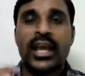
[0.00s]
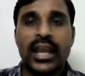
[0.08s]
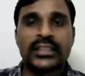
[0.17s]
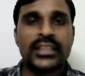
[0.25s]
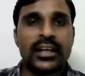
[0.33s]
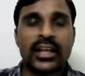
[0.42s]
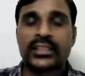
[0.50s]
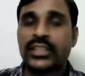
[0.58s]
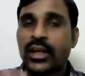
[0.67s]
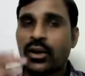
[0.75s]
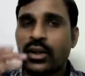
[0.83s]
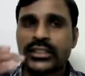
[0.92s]
etc.
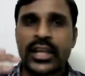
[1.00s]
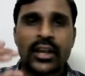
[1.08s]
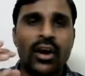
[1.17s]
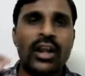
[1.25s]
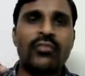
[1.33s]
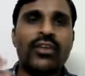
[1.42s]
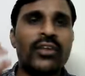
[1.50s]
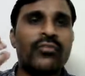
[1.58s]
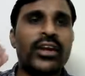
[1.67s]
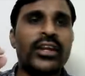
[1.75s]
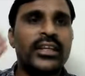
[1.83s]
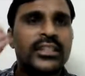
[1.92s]
Shareholders cannot
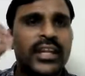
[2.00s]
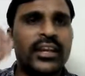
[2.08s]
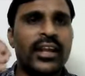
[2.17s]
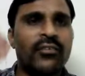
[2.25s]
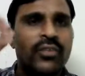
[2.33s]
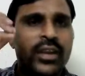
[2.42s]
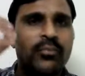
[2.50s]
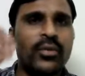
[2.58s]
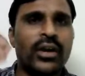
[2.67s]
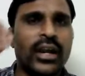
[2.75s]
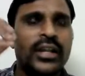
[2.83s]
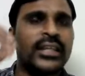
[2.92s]
verify each and every
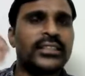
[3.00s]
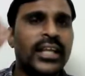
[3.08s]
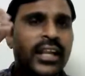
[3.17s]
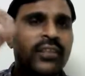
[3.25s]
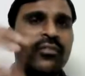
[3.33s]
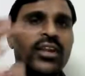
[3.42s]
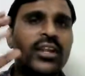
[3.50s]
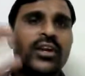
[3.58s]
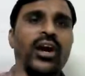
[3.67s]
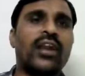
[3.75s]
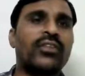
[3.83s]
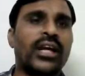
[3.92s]
book and each and every
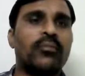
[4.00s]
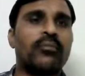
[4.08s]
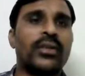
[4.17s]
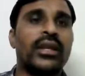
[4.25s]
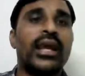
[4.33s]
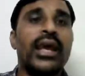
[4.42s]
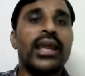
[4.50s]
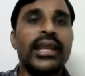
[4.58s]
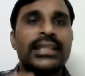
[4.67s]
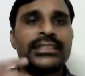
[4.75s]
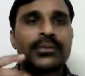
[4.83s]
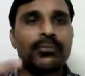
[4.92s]
record of the company.
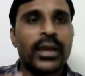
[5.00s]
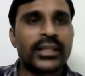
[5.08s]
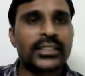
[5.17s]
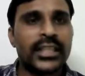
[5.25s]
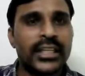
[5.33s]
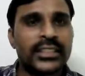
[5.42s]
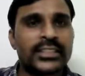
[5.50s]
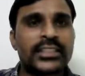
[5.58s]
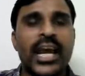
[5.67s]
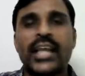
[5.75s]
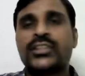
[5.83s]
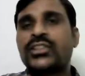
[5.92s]
Inspection is a
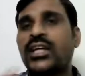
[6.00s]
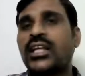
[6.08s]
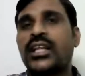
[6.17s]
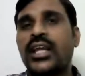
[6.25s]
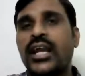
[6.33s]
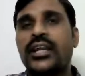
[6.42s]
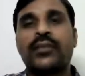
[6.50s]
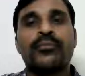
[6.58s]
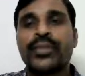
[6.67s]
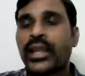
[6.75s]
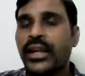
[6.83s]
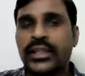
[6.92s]
statutory right.
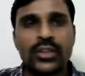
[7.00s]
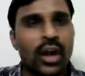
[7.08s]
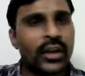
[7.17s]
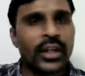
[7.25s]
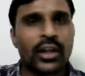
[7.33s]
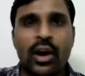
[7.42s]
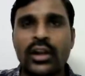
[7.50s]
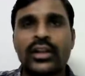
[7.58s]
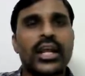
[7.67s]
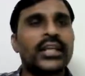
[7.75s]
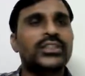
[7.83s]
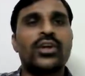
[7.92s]
It is not a
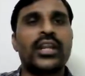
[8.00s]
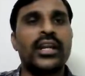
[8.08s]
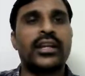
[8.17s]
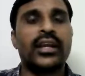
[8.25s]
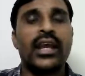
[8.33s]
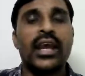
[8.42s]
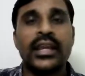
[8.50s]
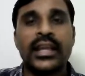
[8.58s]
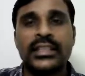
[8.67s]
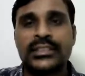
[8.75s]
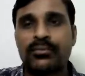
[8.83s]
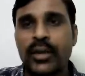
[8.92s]
contractual right.
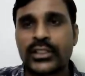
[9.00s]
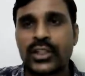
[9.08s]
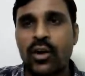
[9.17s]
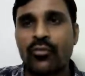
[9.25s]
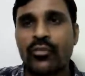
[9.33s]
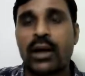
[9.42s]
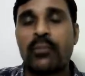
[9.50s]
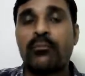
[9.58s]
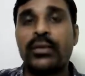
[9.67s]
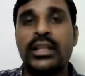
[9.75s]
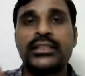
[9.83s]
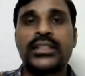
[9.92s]
Inspection of
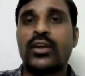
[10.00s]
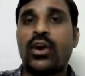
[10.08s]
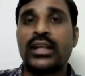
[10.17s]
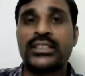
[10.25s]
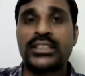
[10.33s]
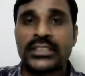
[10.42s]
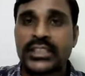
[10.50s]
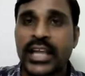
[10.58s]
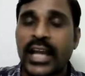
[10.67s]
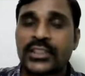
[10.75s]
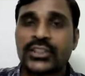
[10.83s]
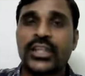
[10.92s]
companies' records is a
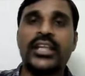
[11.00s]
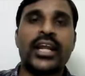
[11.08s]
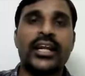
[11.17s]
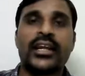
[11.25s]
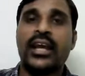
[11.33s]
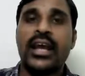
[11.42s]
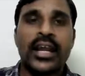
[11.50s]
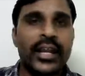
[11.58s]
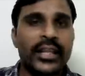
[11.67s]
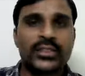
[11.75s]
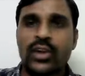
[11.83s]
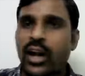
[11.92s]
statutory right. It
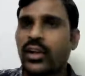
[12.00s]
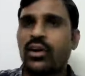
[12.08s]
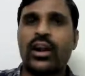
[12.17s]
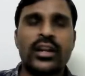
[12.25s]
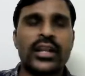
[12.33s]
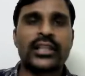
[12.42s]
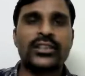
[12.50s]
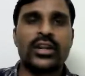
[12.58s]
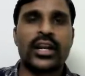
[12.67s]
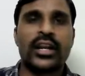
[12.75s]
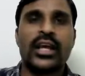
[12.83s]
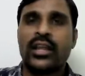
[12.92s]
is not a contractual
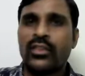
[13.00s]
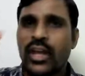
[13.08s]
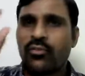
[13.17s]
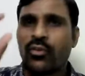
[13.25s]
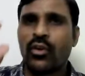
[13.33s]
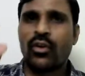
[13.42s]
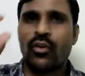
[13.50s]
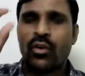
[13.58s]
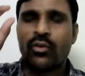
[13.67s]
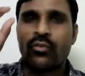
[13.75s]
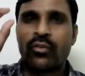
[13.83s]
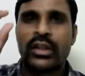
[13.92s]
right. Therefore,
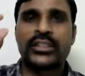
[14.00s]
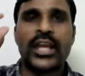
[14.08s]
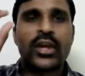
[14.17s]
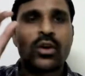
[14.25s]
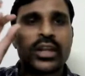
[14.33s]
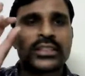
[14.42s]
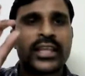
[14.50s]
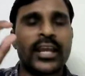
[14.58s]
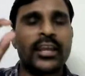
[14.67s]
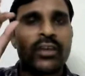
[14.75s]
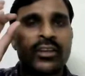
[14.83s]
shareholders can